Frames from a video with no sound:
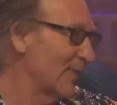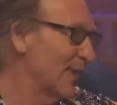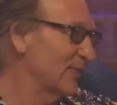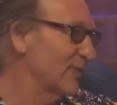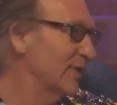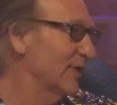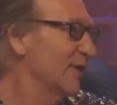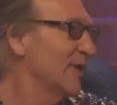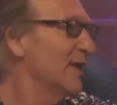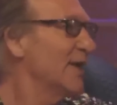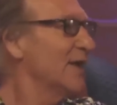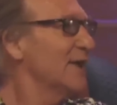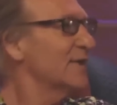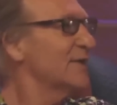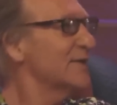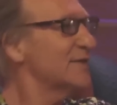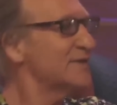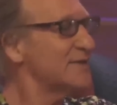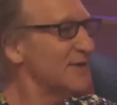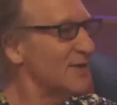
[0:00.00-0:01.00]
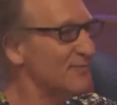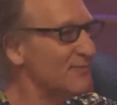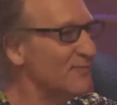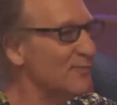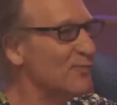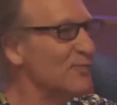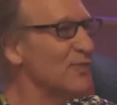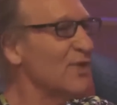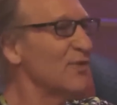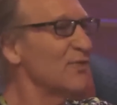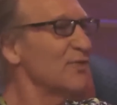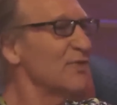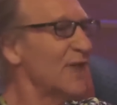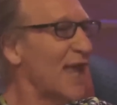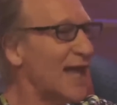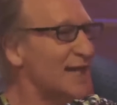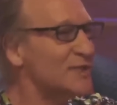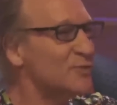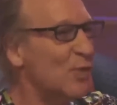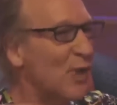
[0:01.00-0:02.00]
about
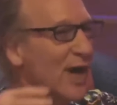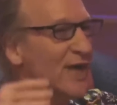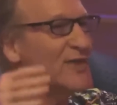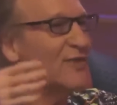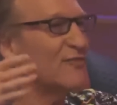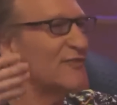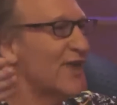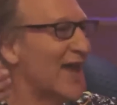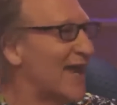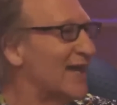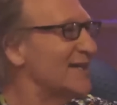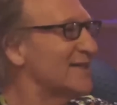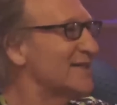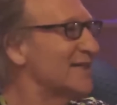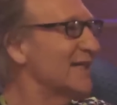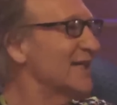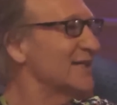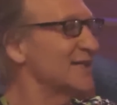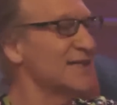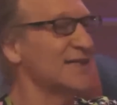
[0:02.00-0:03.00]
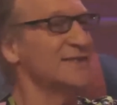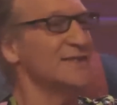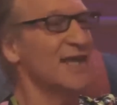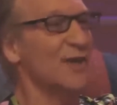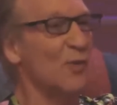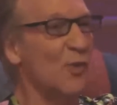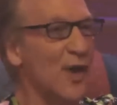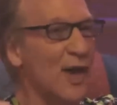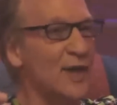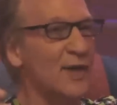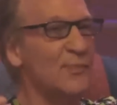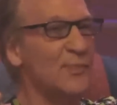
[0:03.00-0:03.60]
that's why the fantasy is this. They want